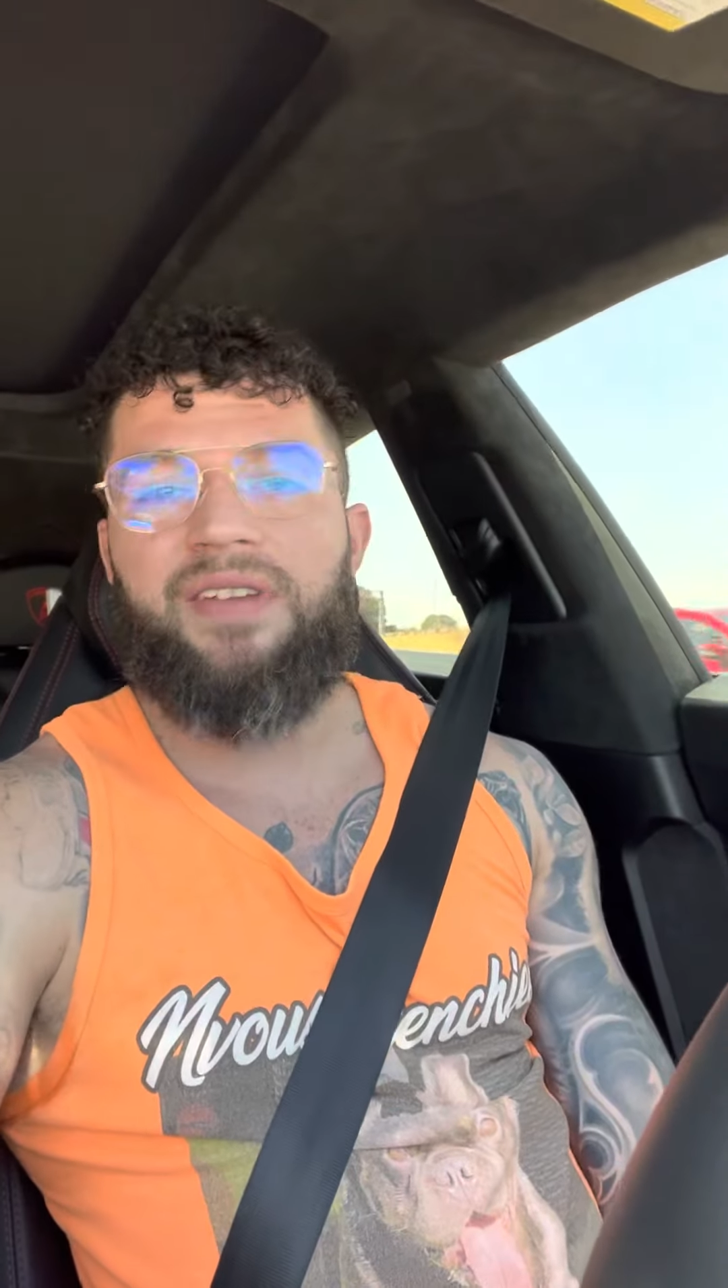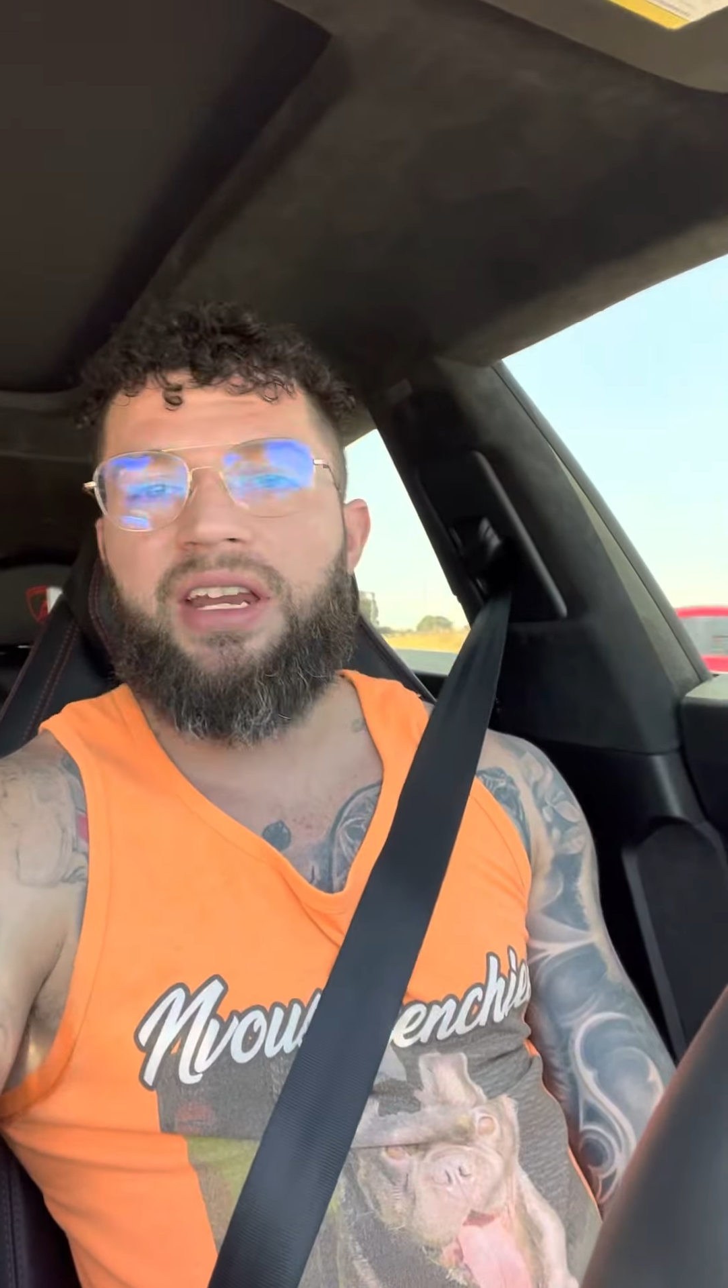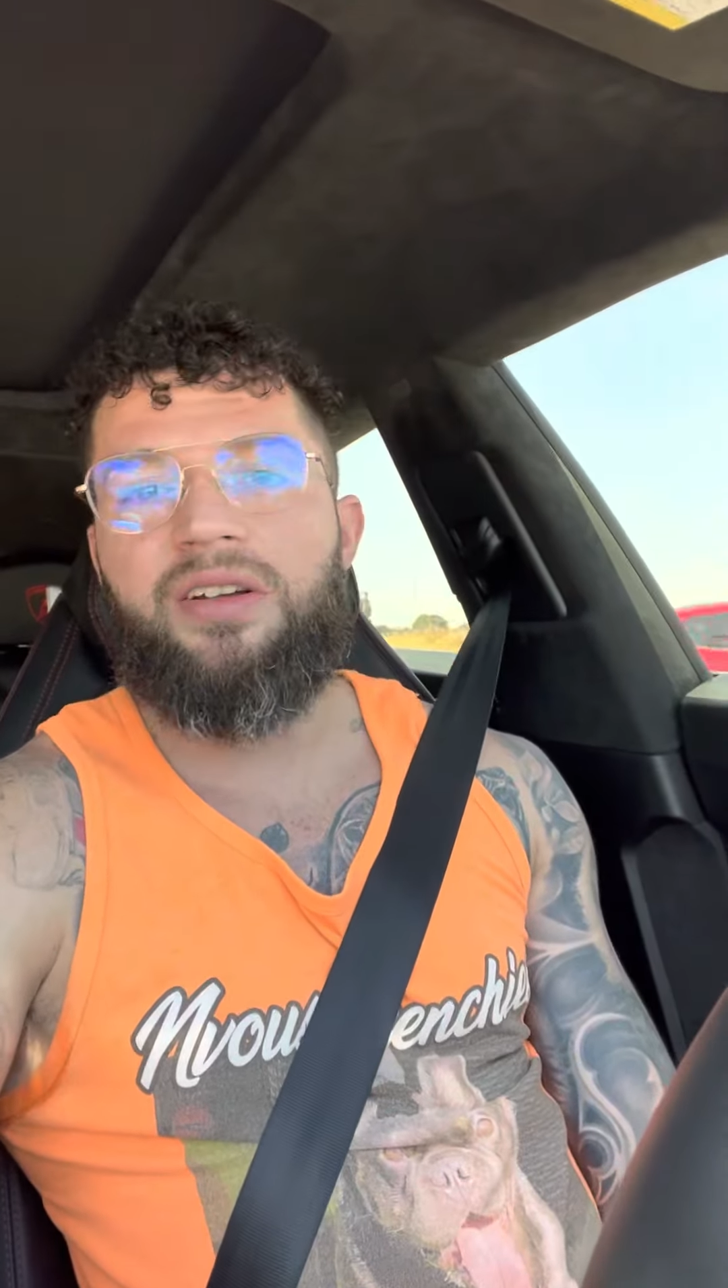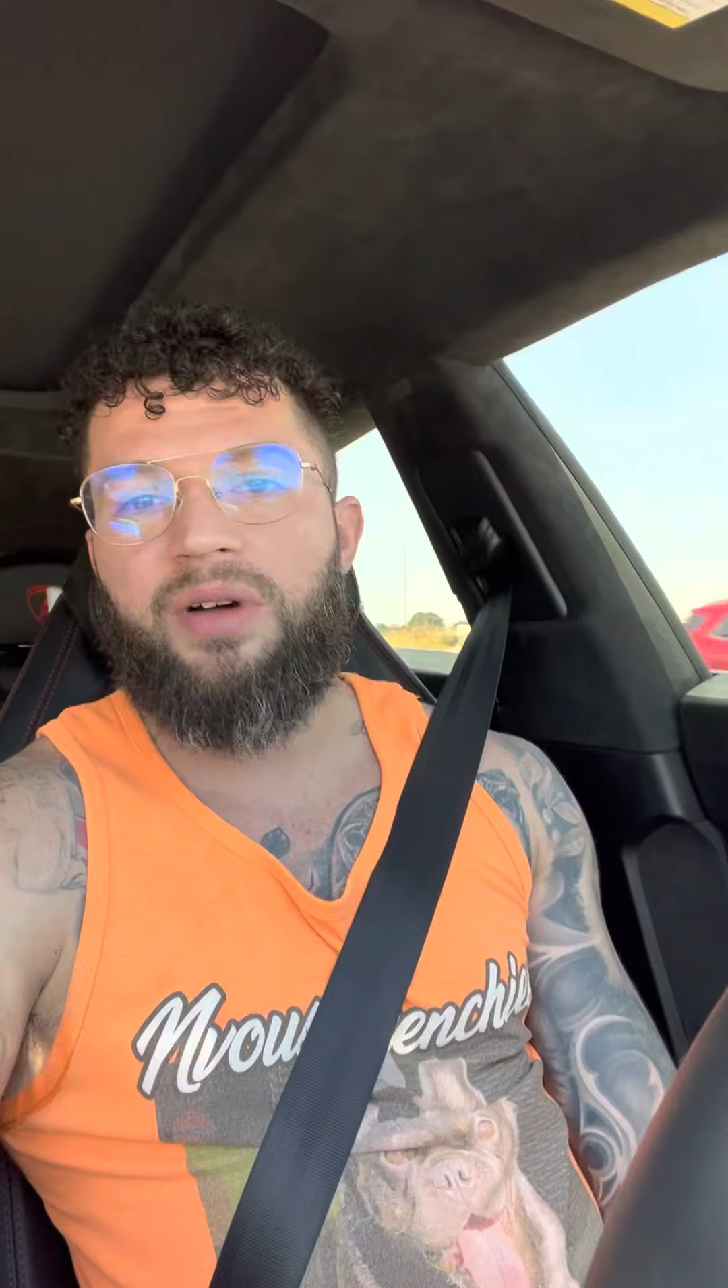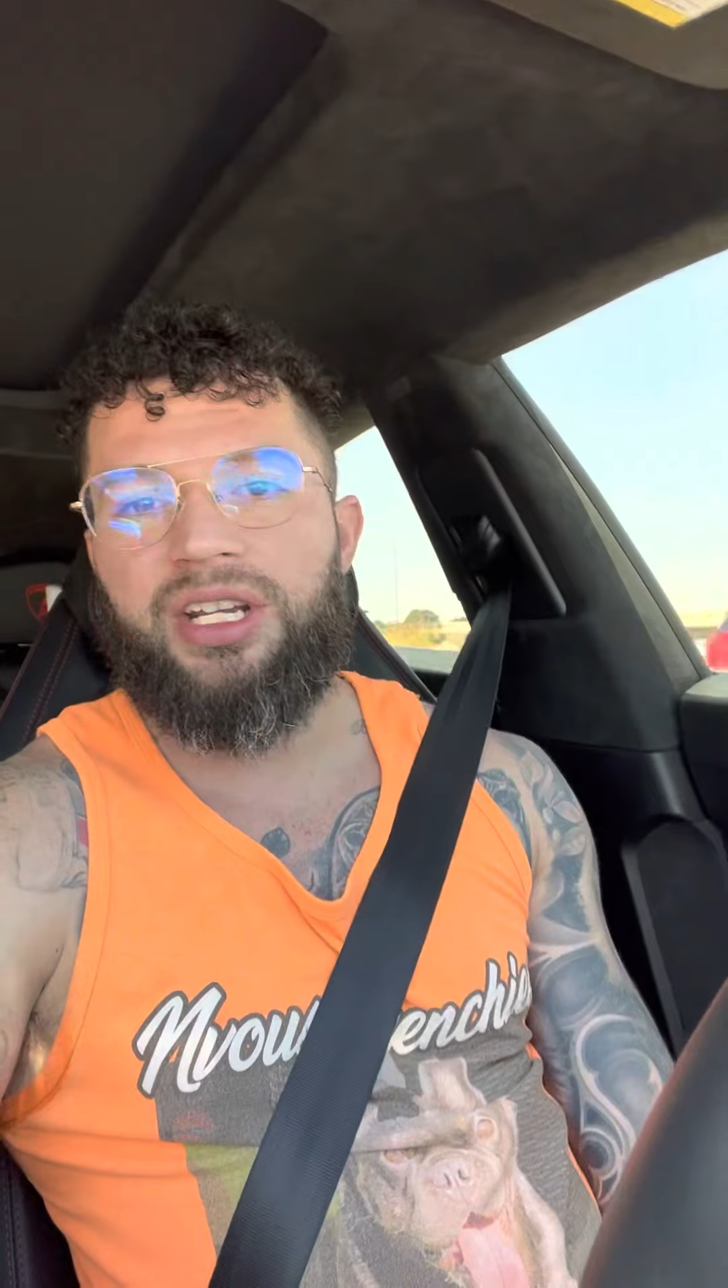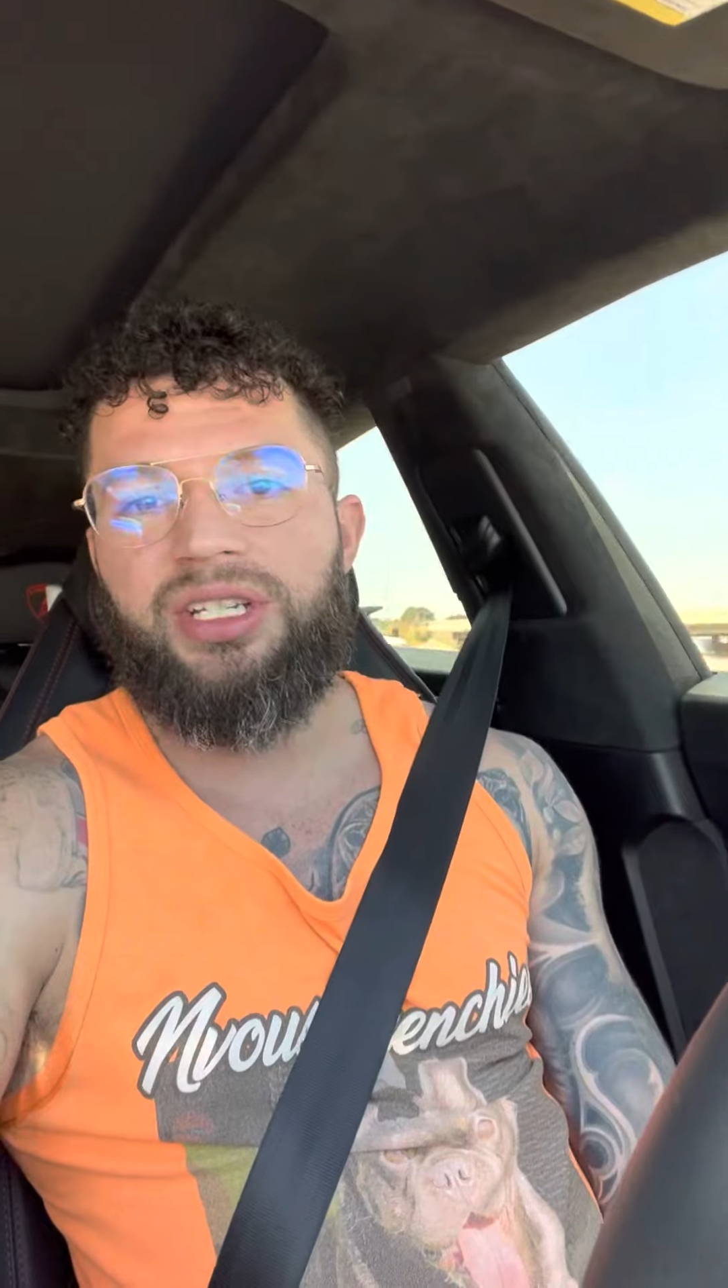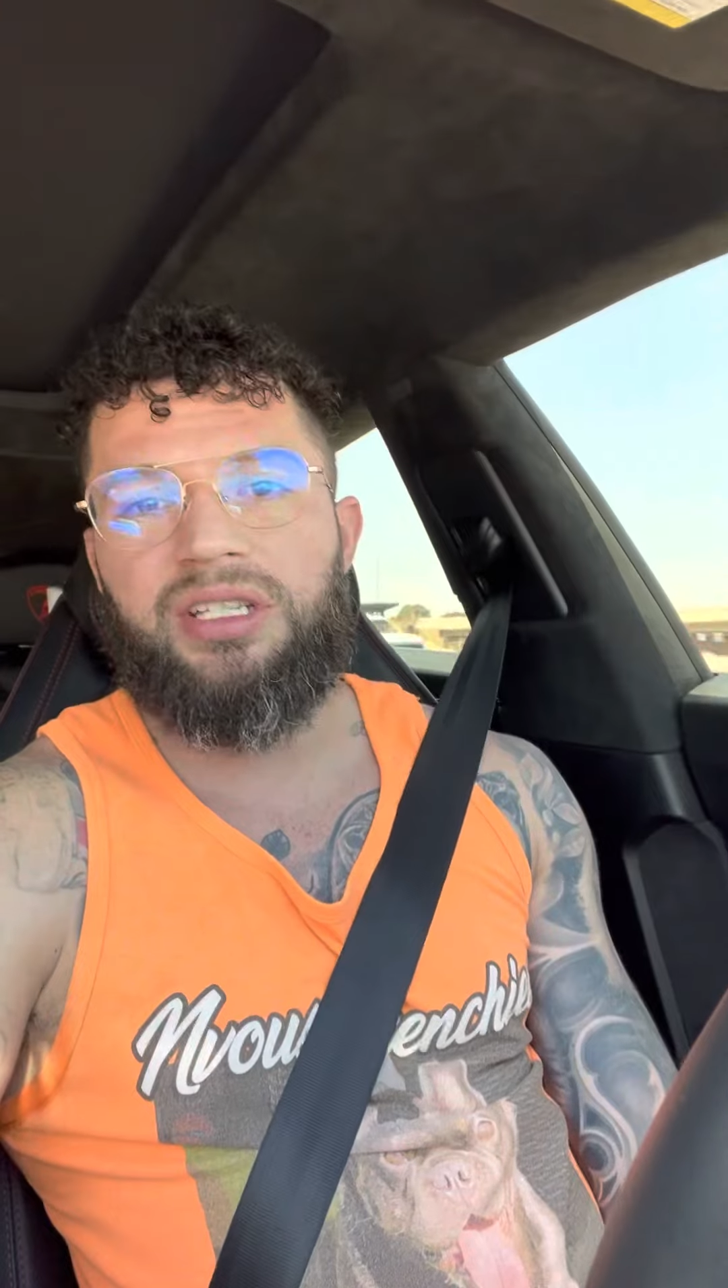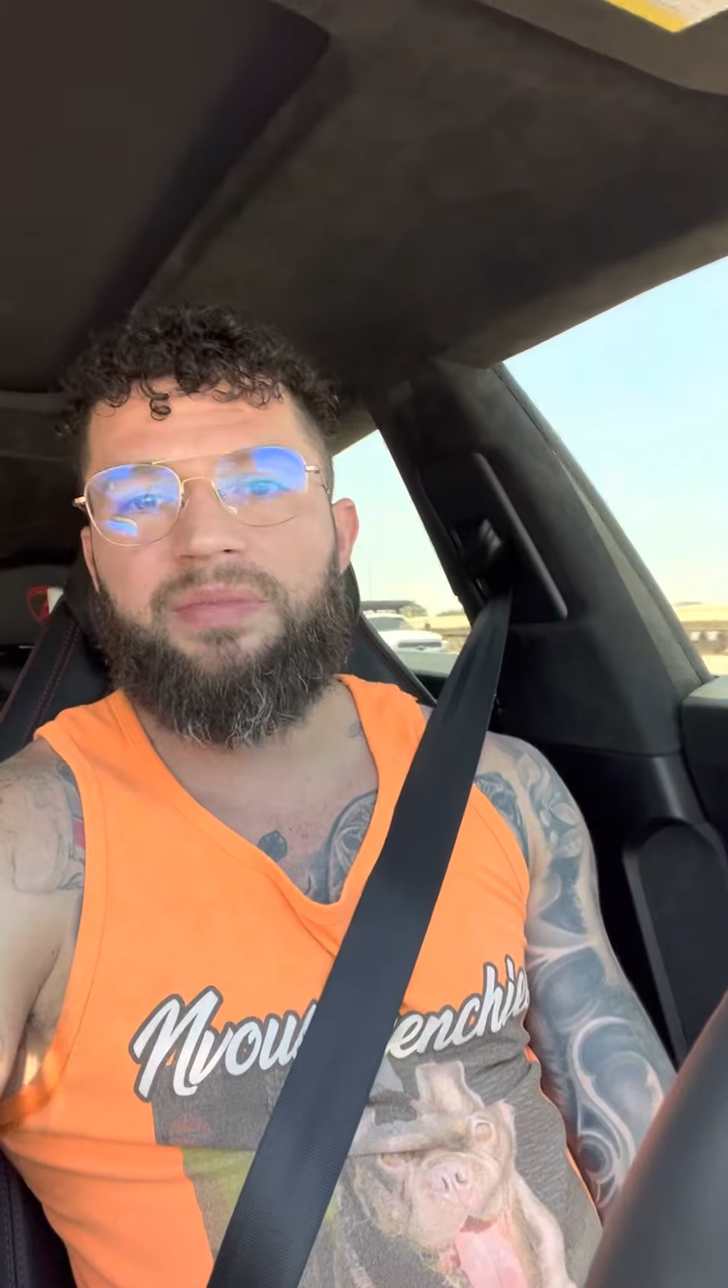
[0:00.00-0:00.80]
any questions